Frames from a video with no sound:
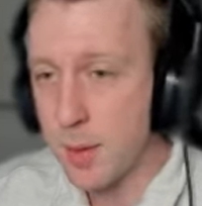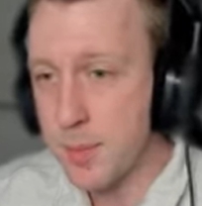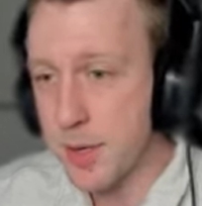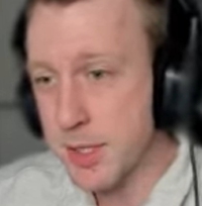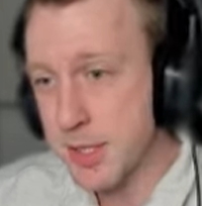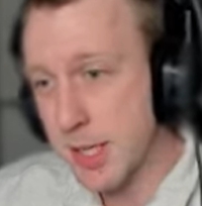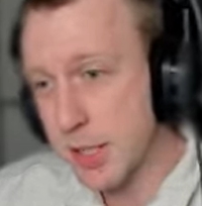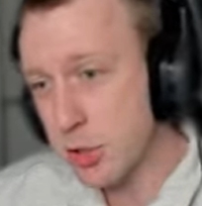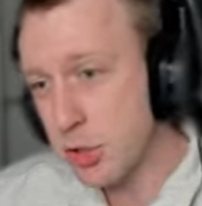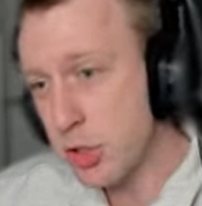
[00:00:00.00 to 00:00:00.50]

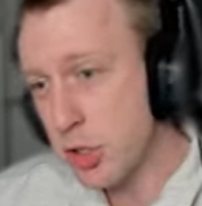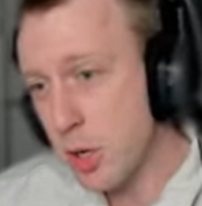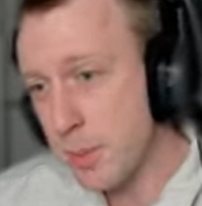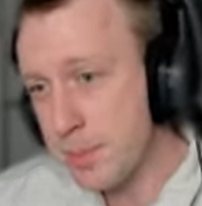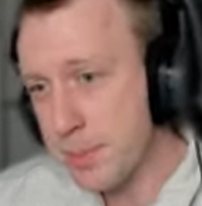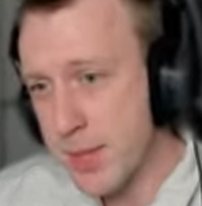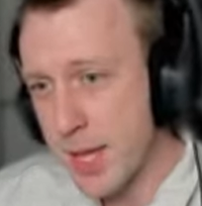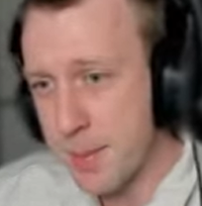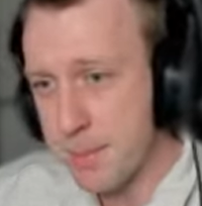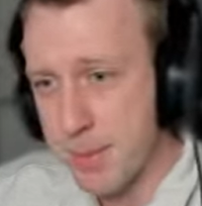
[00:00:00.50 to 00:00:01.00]
is actually
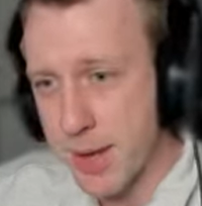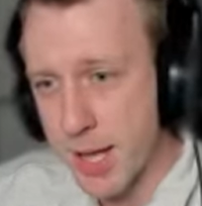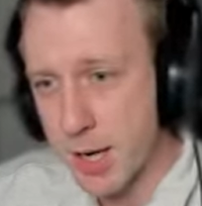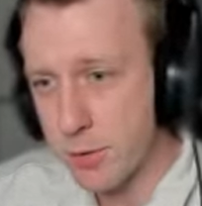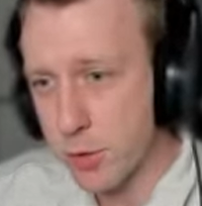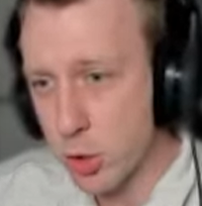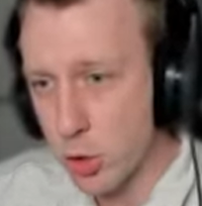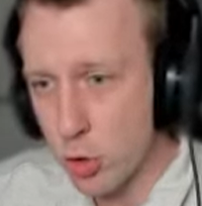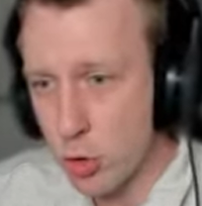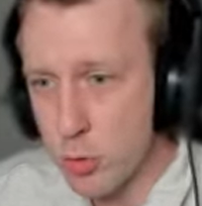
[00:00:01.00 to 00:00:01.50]
not that bad
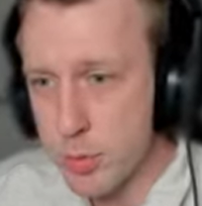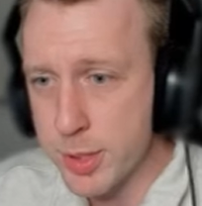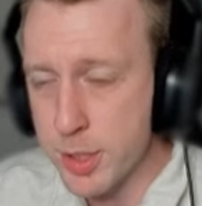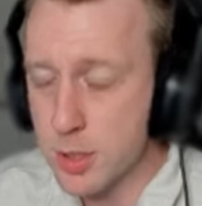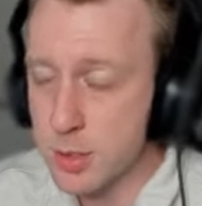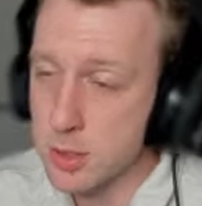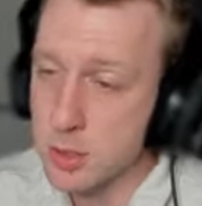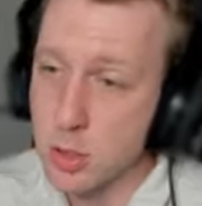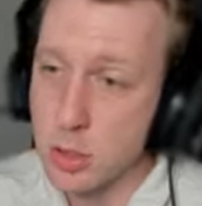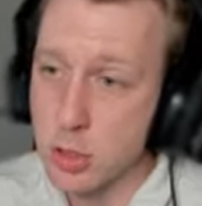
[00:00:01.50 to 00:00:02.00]
of a call
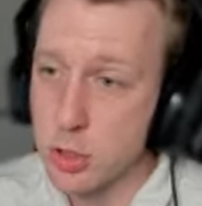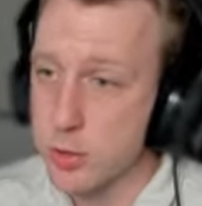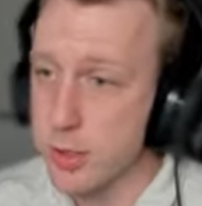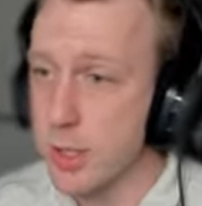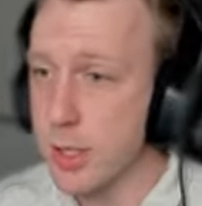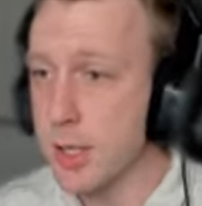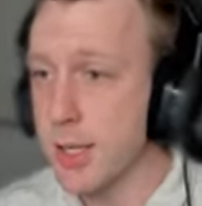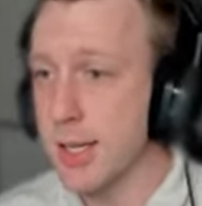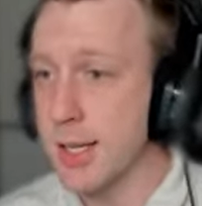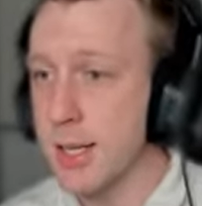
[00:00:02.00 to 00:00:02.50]
because
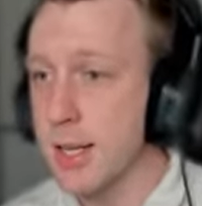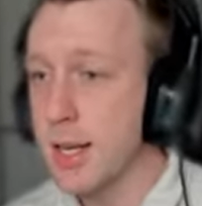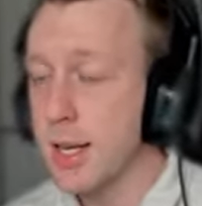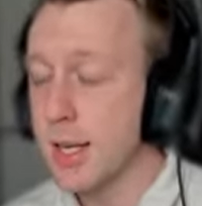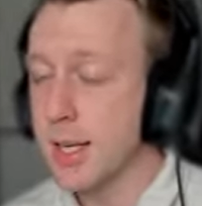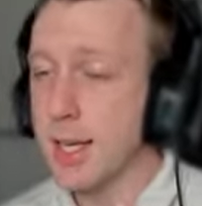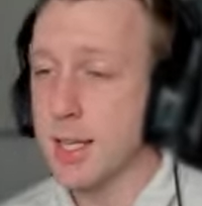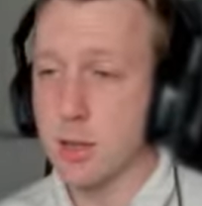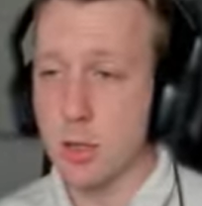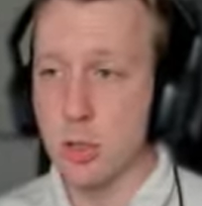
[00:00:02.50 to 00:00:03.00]
Dodrio can
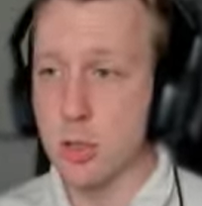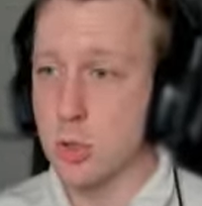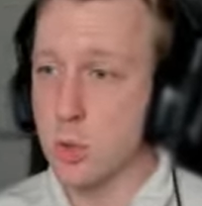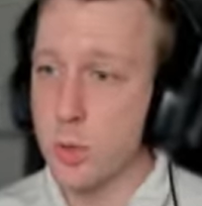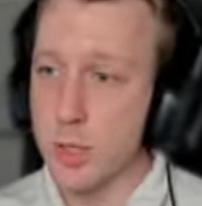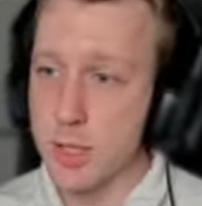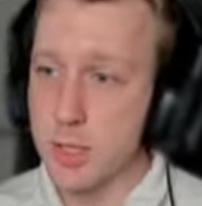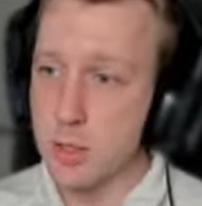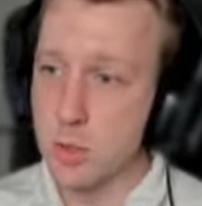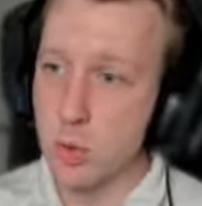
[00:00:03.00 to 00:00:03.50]
get those
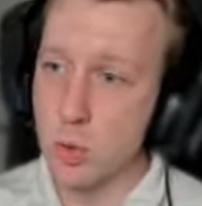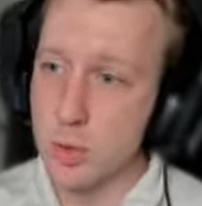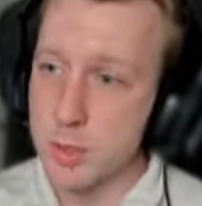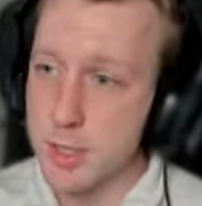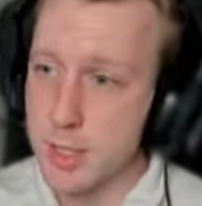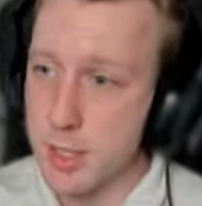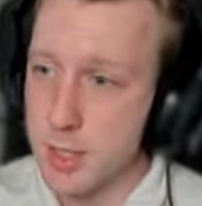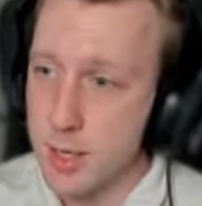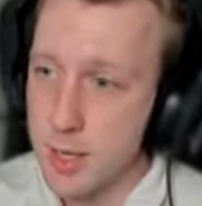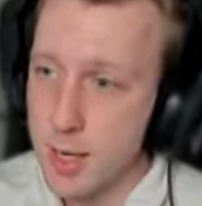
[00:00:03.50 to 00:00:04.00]
quick
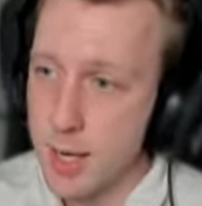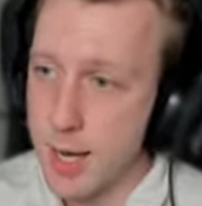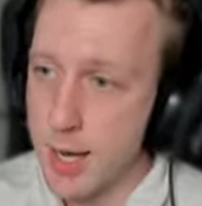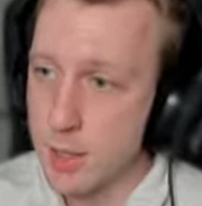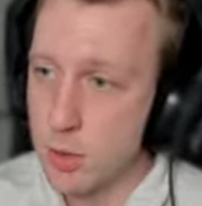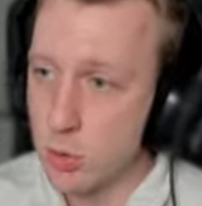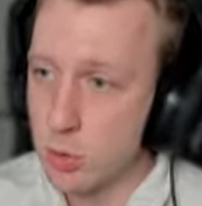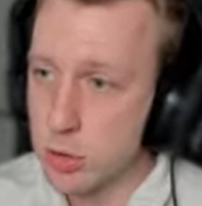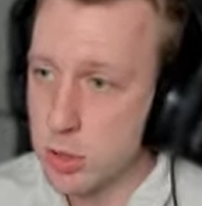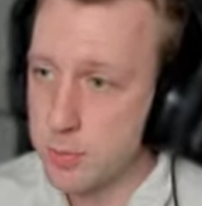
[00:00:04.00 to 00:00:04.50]
scores in
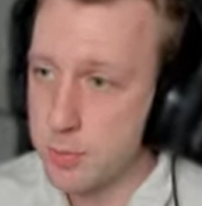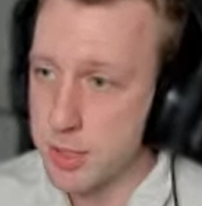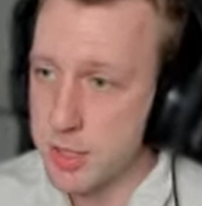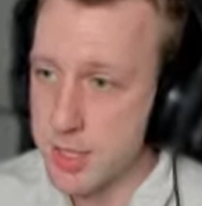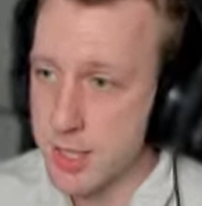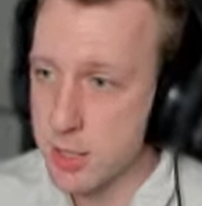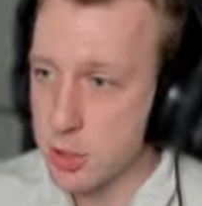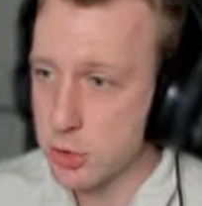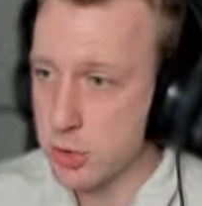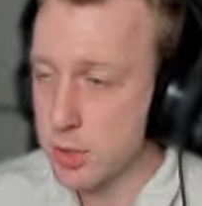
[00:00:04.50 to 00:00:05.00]
and look to
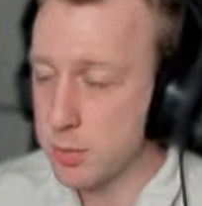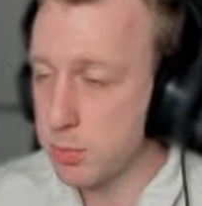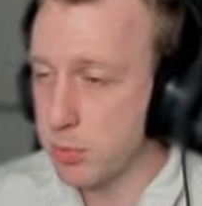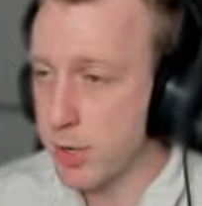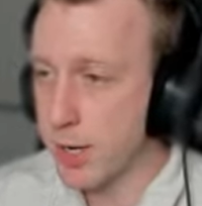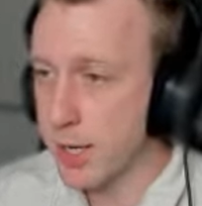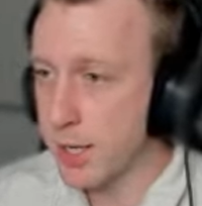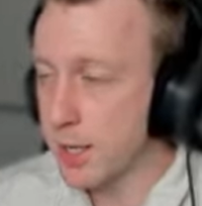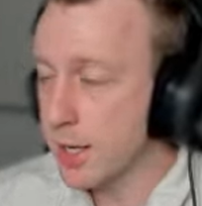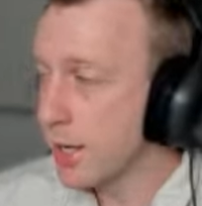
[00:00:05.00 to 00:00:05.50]
potentially
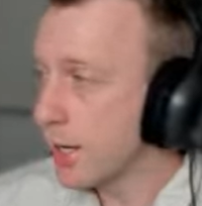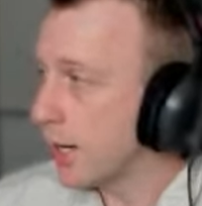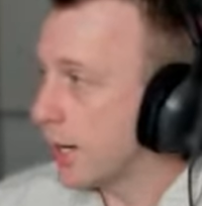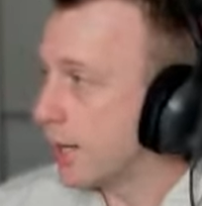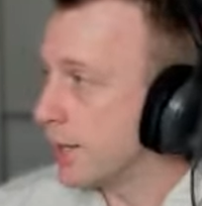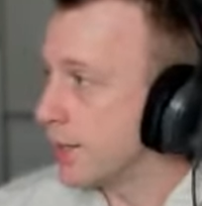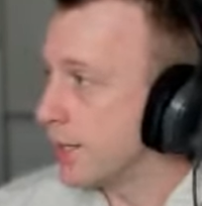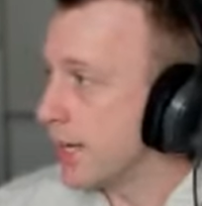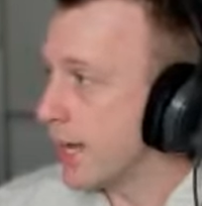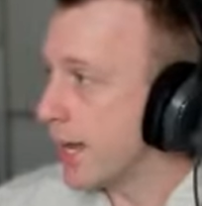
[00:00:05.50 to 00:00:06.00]
break
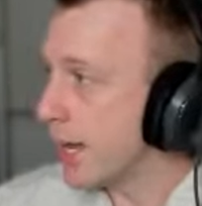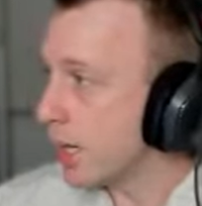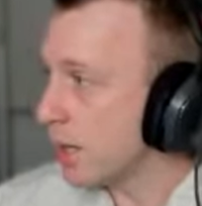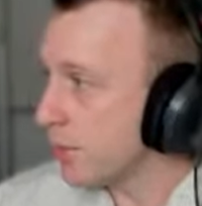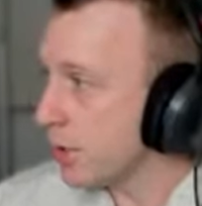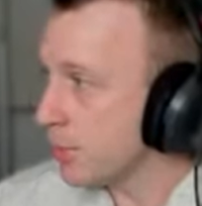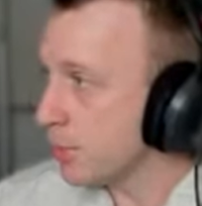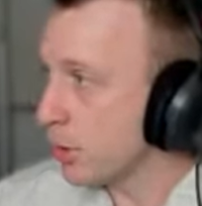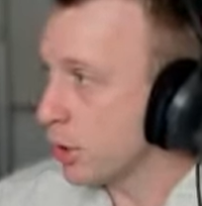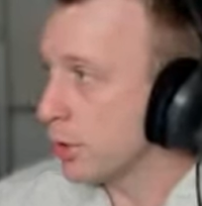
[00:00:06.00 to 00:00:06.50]
the
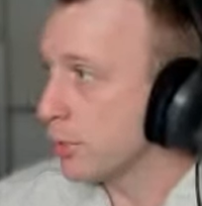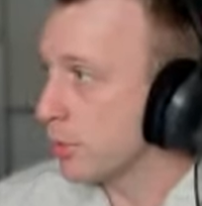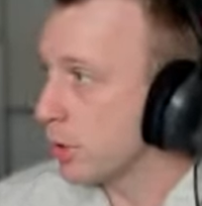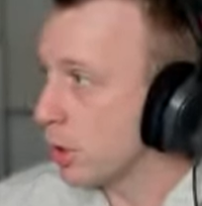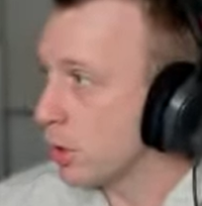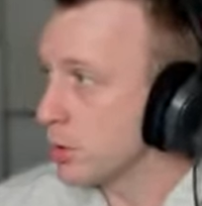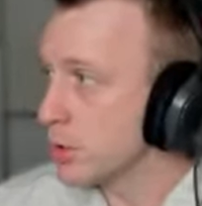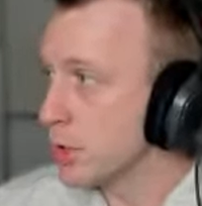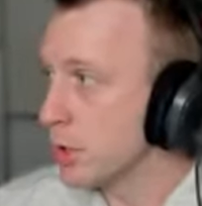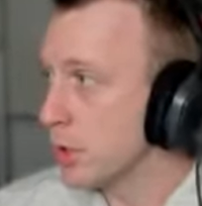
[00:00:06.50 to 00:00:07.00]
enemy bottom
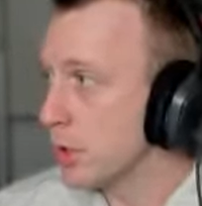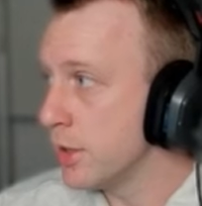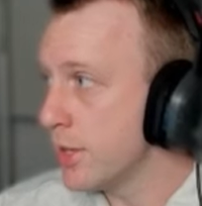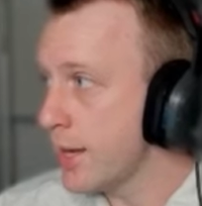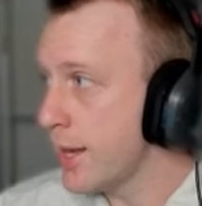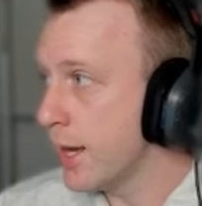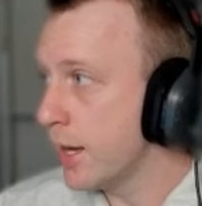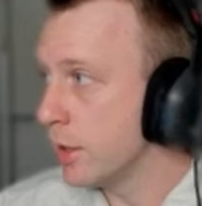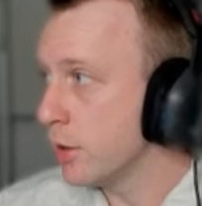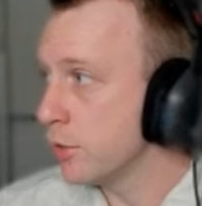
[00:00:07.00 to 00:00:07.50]
goal zone
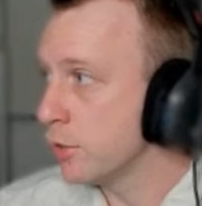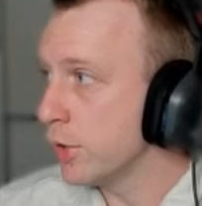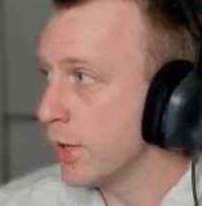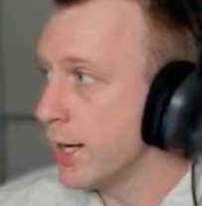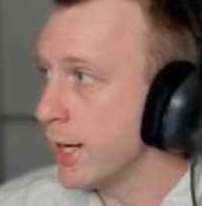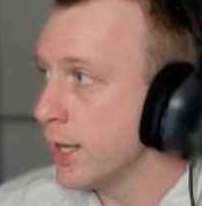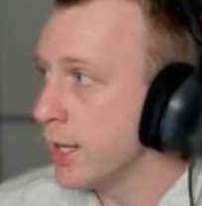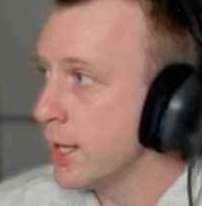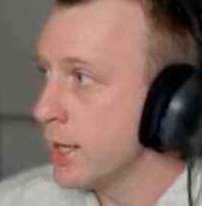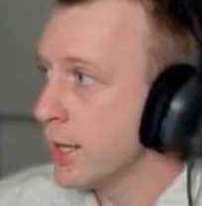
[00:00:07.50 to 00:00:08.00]
there,
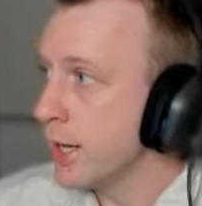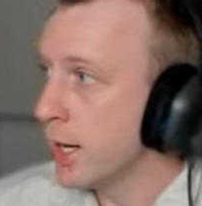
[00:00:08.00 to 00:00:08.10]
right?